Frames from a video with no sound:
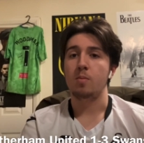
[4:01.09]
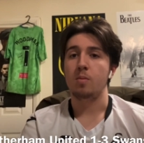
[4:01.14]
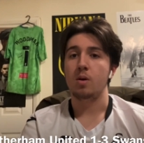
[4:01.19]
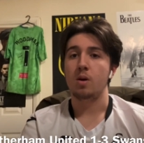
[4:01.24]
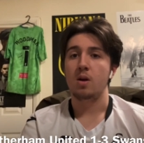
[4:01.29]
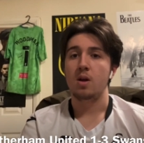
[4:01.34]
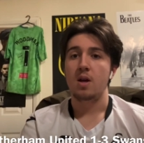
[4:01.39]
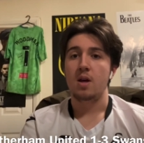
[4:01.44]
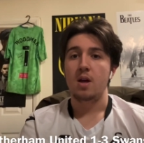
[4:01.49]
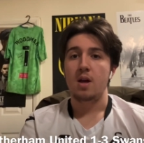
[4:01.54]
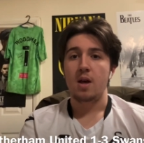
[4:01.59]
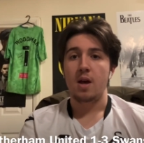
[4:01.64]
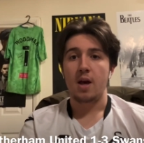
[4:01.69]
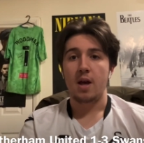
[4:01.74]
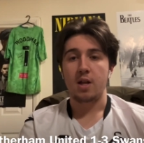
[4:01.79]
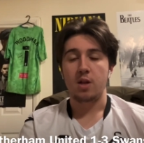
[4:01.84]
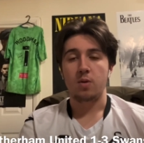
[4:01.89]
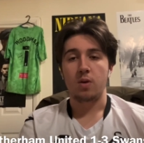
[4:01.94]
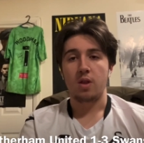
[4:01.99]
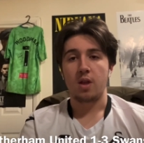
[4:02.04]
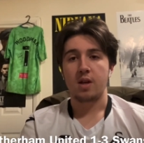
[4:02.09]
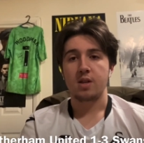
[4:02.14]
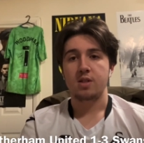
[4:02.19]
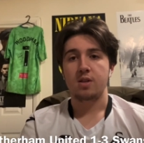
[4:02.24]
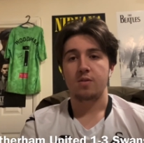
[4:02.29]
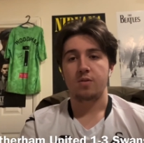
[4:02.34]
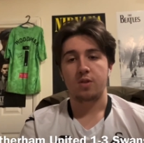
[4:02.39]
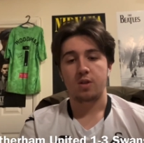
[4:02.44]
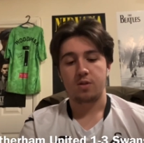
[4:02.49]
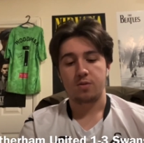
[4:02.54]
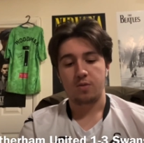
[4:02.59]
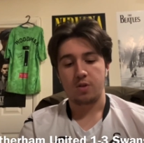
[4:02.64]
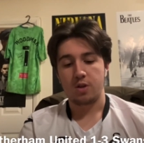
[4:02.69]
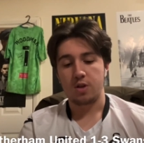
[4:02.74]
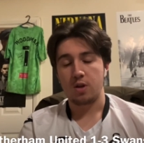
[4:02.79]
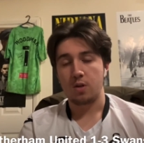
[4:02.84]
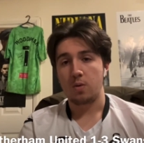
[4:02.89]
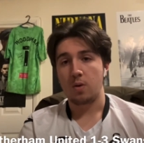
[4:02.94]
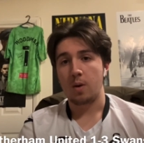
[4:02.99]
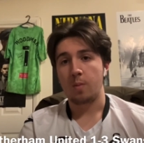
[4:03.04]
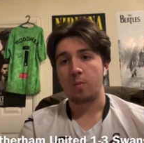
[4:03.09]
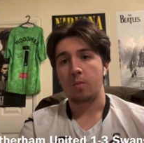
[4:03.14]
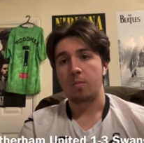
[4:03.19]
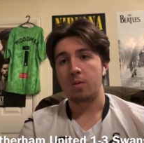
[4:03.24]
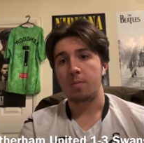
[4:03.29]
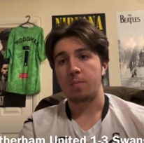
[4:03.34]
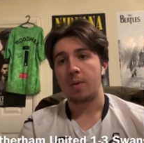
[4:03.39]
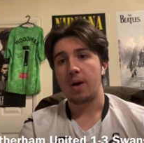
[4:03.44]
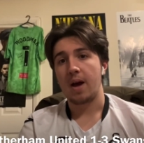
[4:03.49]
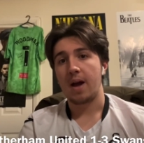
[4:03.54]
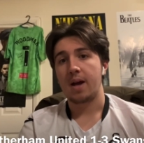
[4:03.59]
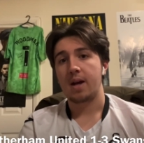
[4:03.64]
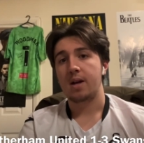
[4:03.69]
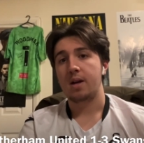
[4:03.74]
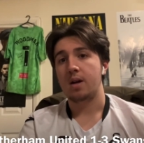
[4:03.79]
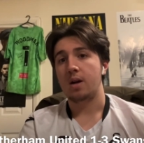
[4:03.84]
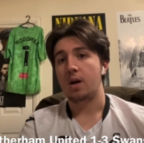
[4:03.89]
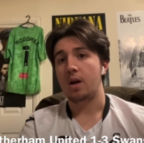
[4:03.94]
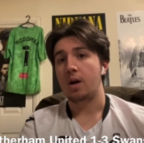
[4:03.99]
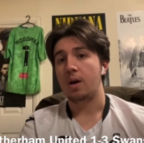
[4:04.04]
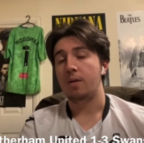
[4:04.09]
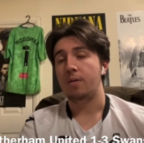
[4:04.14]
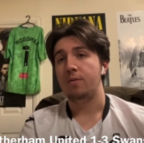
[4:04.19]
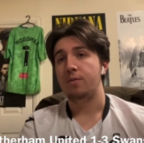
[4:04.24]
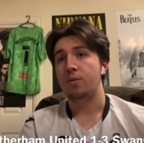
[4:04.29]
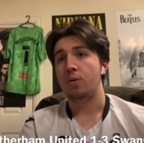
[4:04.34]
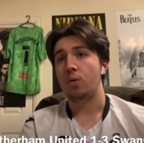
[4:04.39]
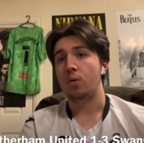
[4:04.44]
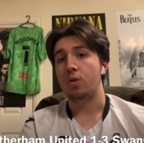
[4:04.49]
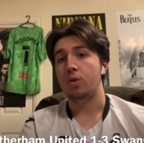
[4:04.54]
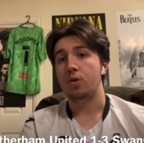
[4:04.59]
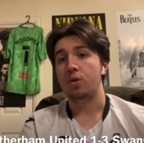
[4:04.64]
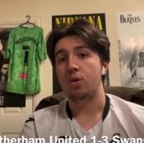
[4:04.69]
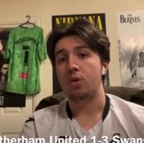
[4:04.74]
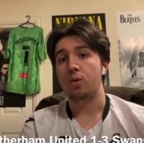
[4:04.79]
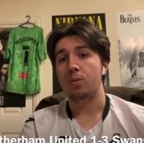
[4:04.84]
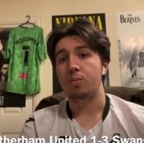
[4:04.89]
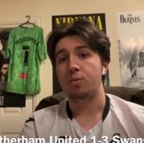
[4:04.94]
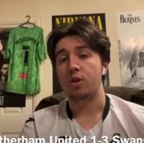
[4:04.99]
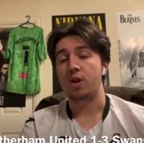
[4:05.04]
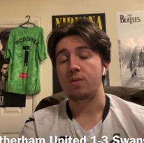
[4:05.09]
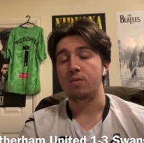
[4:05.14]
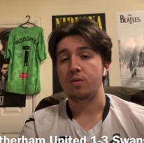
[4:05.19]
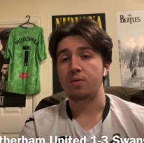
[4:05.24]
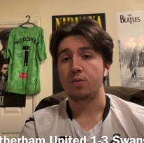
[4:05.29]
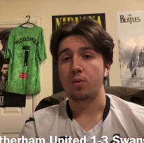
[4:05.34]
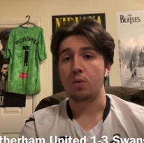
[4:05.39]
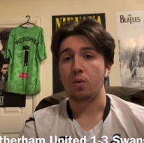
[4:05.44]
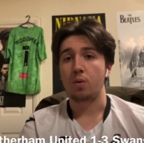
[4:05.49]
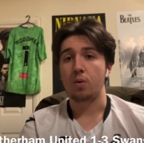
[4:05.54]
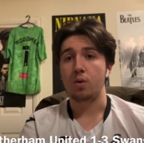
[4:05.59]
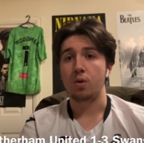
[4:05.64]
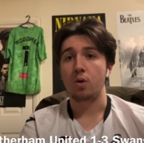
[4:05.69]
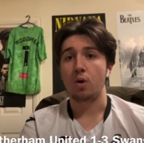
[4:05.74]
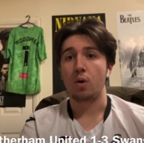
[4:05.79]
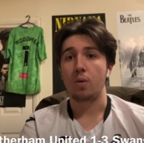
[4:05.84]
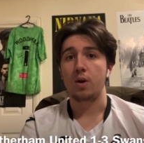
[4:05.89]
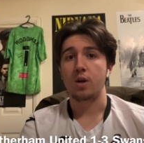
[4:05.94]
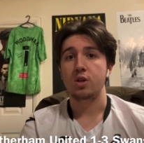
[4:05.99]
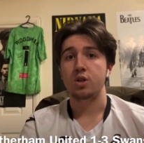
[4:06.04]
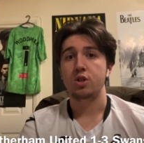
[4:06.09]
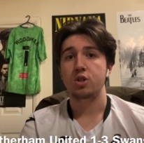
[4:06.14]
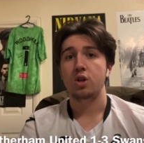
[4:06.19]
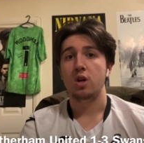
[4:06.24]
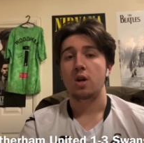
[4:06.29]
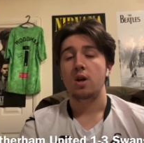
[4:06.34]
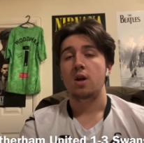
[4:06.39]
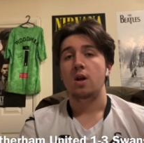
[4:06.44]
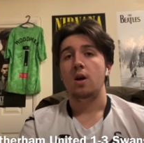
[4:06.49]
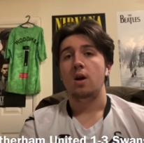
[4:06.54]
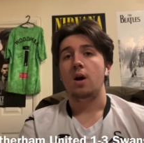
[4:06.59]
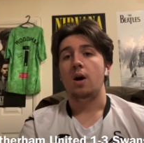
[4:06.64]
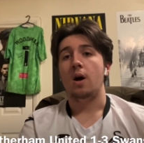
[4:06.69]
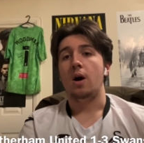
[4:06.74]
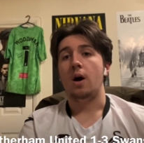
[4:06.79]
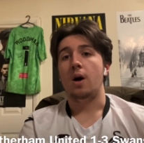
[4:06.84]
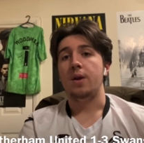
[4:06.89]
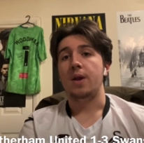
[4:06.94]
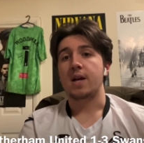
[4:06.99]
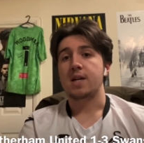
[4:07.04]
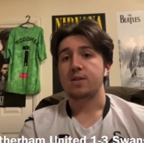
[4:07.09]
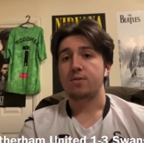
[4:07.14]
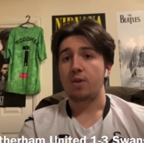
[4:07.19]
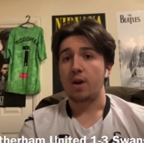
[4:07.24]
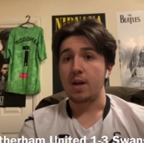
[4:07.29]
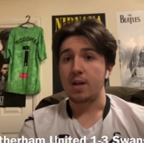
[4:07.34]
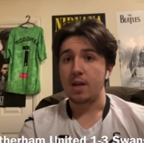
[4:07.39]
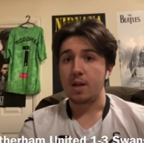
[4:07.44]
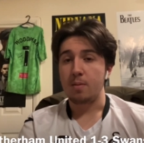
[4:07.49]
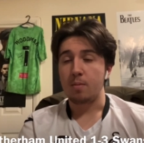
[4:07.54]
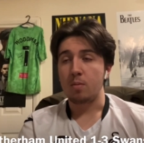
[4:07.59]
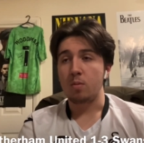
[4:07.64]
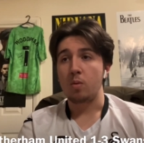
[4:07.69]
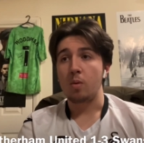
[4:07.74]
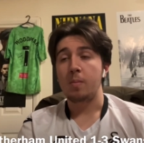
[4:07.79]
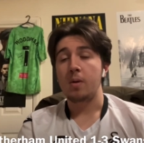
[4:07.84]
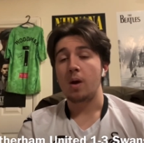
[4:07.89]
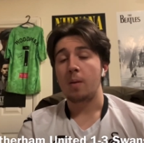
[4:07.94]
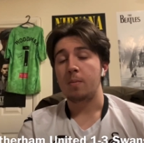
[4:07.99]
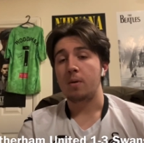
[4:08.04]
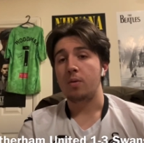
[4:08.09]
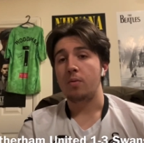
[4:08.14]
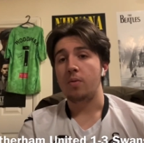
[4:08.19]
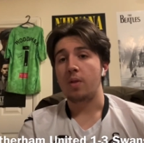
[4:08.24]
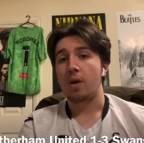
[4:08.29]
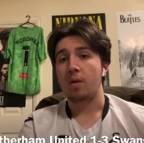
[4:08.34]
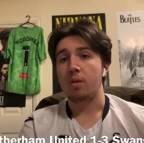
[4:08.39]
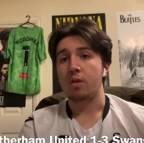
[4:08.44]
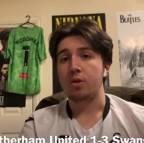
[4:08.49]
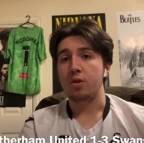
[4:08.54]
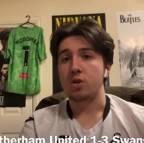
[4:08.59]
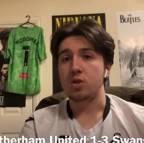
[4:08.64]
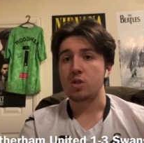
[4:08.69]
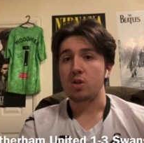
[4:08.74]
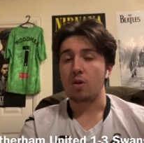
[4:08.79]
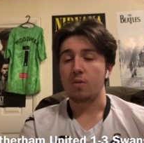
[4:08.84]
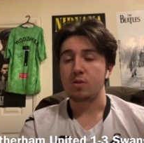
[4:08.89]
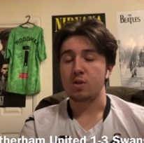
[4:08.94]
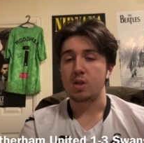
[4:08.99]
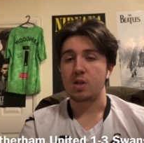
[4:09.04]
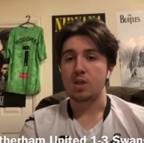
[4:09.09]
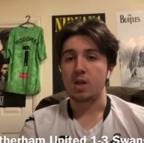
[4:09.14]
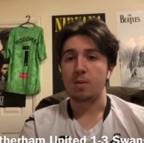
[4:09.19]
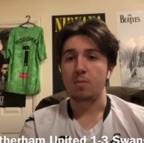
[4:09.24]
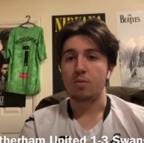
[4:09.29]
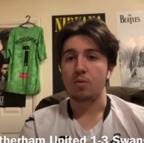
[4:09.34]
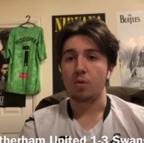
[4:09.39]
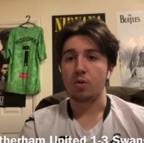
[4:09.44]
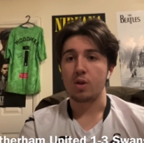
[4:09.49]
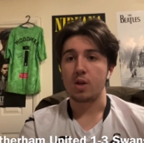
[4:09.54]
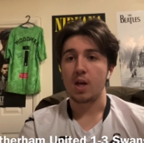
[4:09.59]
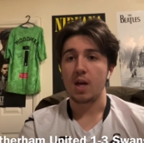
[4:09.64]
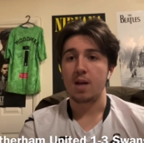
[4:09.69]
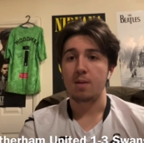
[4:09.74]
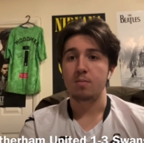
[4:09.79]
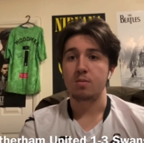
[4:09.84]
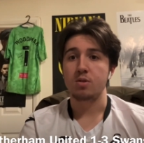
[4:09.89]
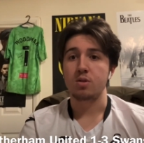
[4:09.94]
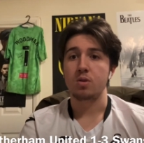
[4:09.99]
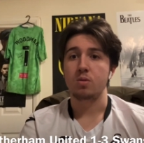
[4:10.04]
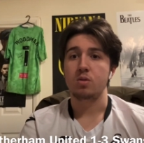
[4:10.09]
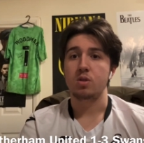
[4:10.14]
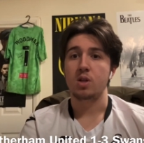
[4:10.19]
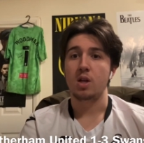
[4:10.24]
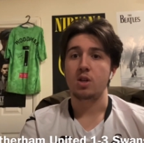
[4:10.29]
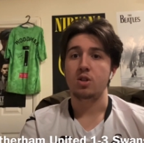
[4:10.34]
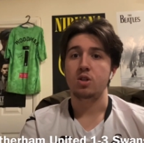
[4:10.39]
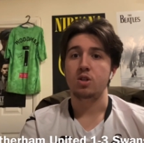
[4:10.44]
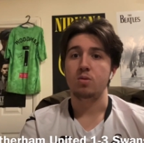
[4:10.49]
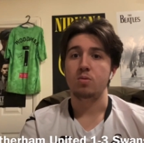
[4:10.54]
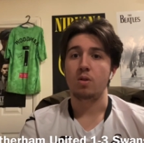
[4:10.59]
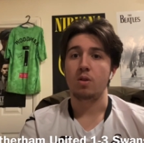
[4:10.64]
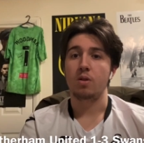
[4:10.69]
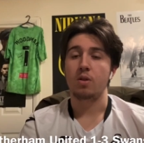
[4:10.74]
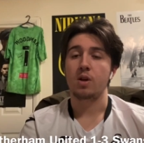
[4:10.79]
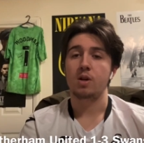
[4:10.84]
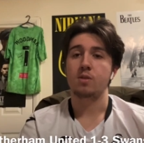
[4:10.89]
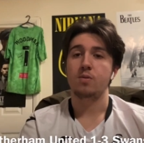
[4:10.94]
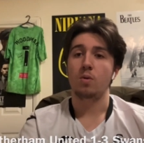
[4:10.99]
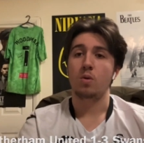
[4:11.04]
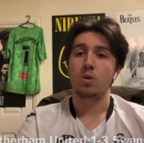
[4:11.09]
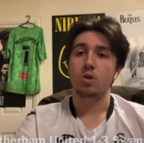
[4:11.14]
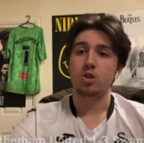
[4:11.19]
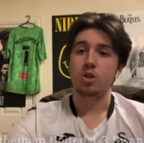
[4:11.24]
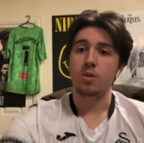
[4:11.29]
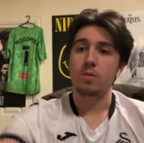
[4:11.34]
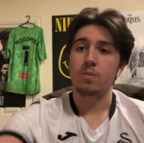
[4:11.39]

But anyway, that's it for this video. And we'll be back uh, for the preview for Norwich uh, next Friday. we'll be uploading that on Thursday, obviously, the day before the game. So stay tuned and thanks for watching.